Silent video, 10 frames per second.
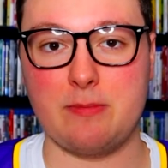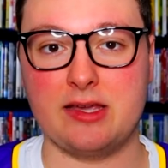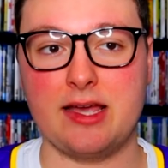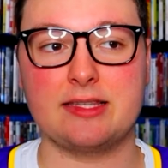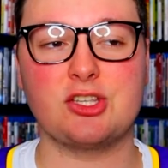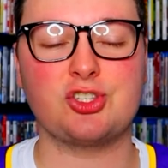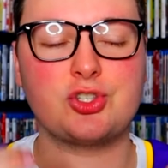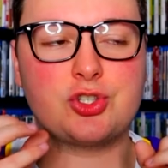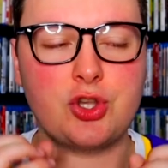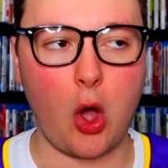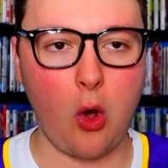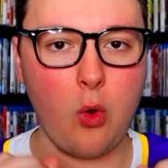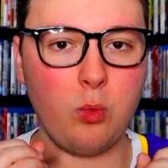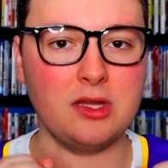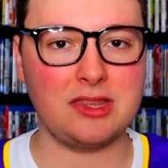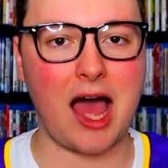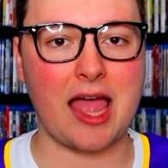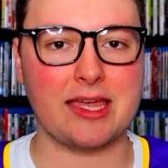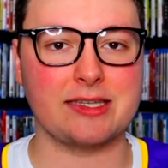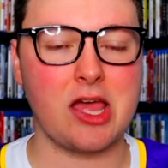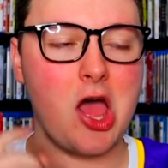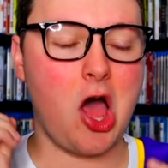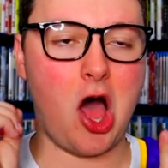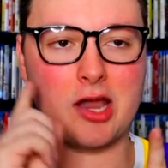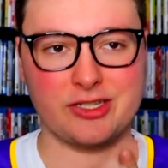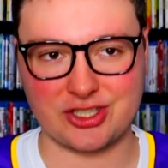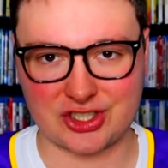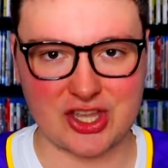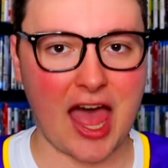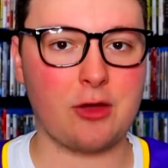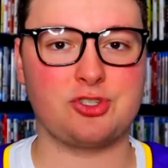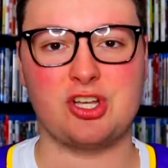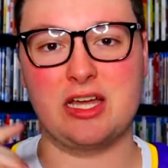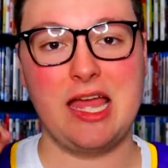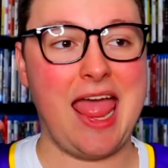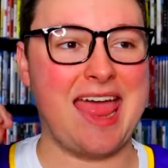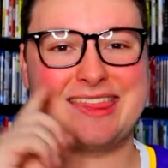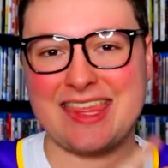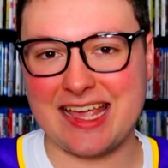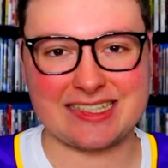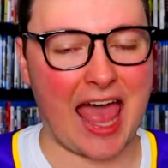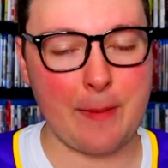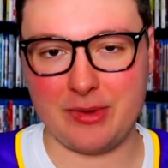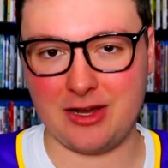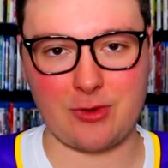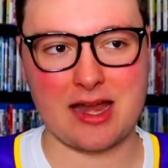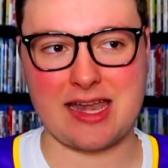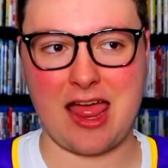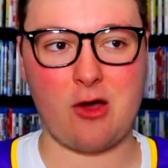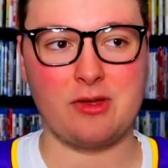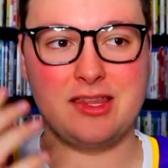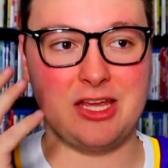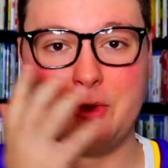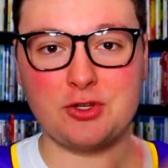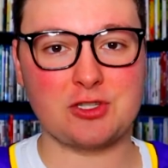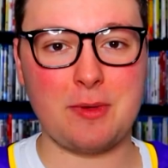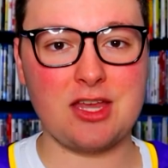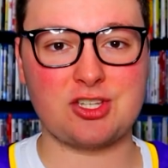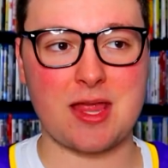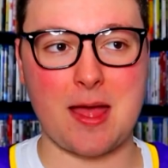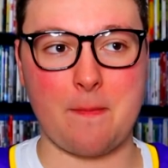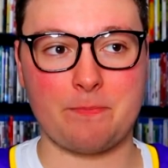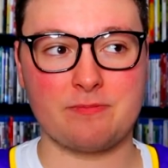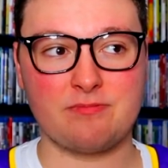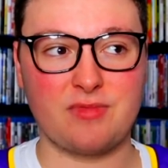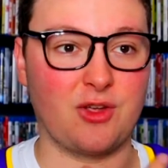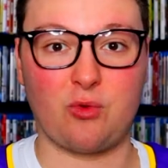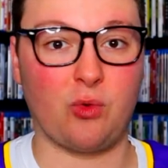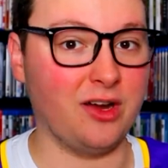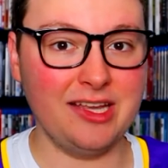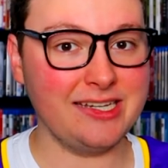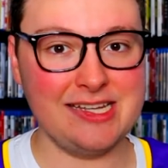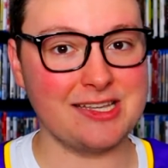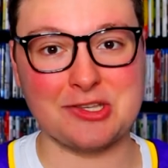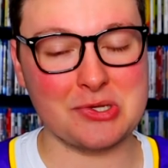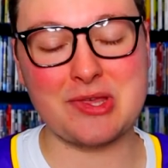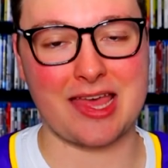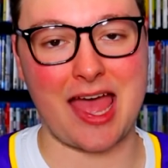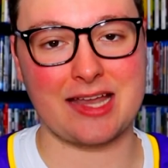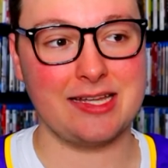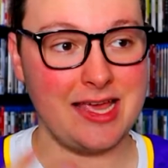Because it's so reliant on nostalgia and things happening right now. The original Space Jam really didn't do that.